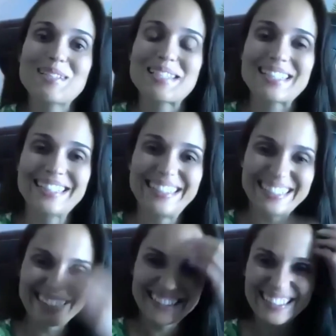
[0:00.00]
considered
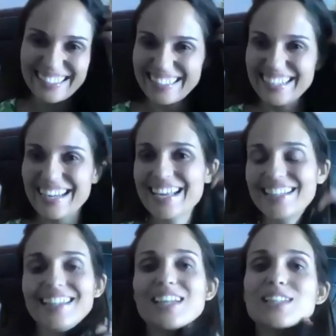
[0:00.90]

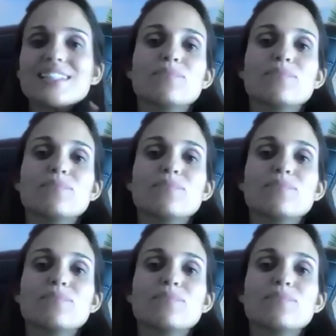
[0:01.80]
that